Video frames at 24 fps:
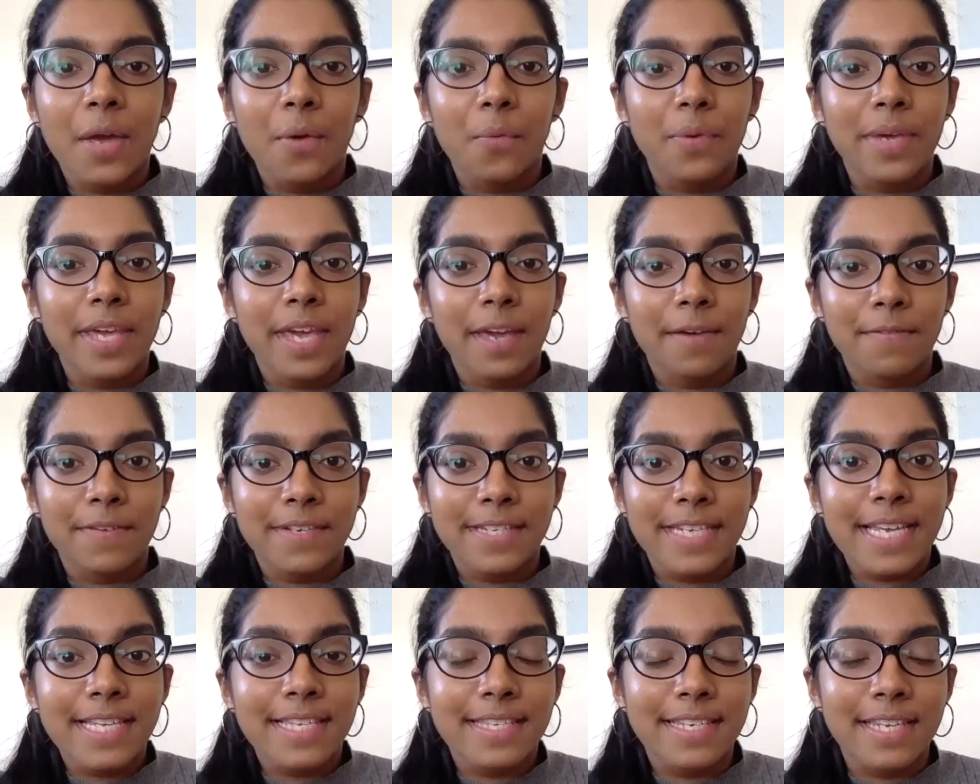We have a
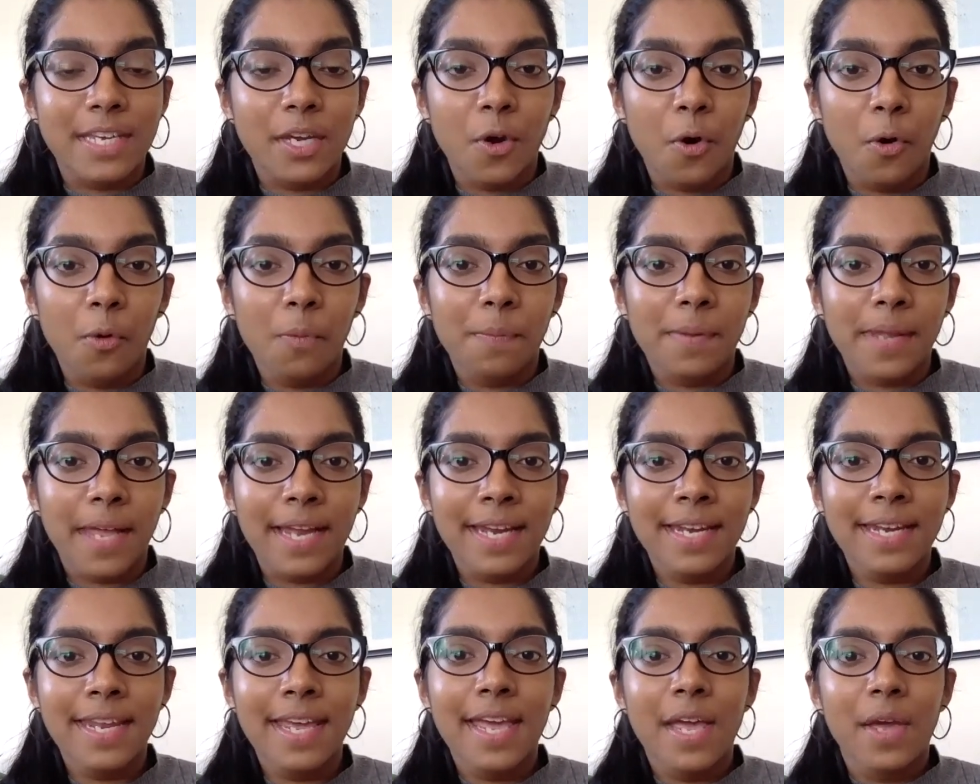Destiny Hope
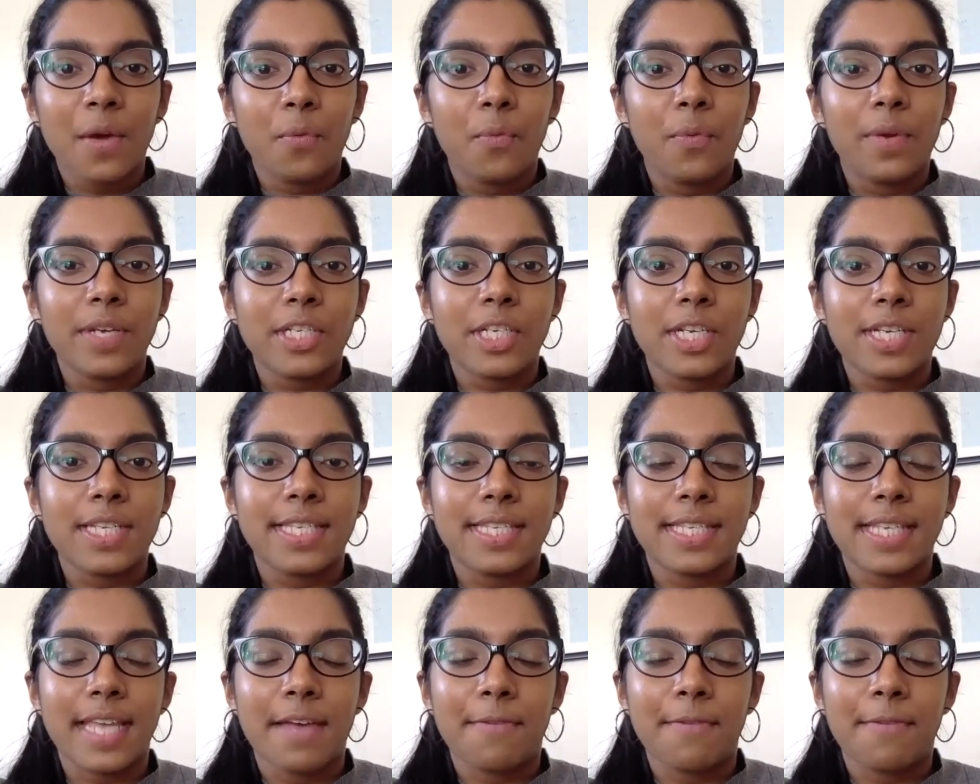line, which is